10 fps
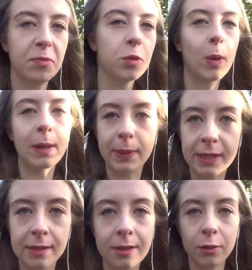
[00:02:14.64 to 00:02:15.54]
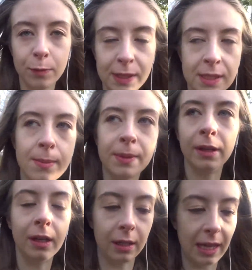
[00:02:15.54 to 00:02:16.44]
20 minutes of
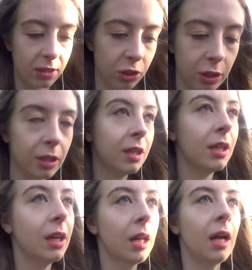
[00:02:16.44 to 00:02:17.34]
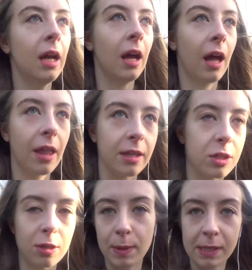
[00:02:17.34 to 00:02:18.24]
my lecture, and
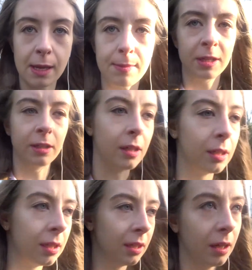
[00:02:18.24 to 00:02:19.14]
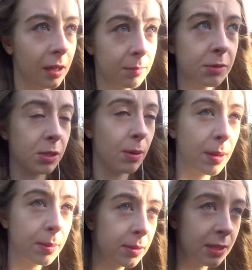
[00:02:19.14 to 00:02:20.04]
doing my seminar. So
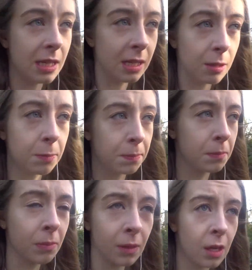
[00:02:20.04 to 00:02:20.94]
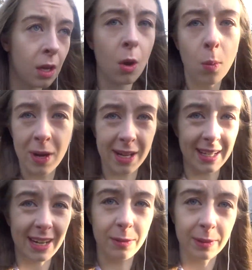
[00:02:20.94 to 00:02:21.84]
I will see you when I
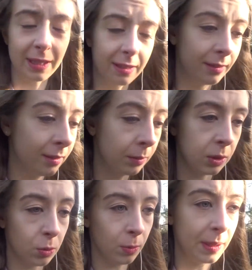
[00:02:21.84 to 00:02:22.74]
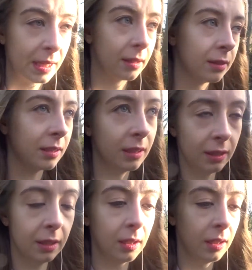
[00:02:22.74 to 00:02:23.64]
get out again, which will be
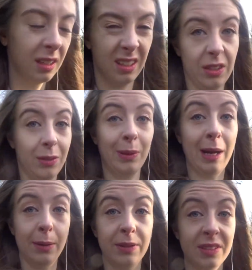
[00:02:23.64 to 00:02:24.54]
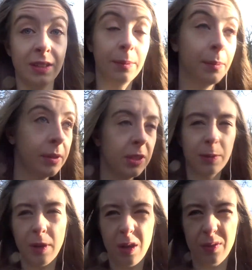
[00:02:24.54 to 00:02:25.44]
3 hours time,
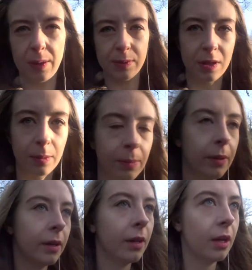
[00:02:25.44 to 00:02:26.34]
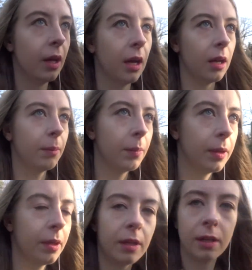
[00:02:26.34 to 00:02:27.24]
2.5 hours time. But
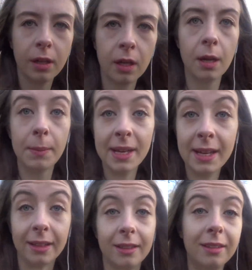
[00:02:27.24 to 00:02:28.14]
yeah,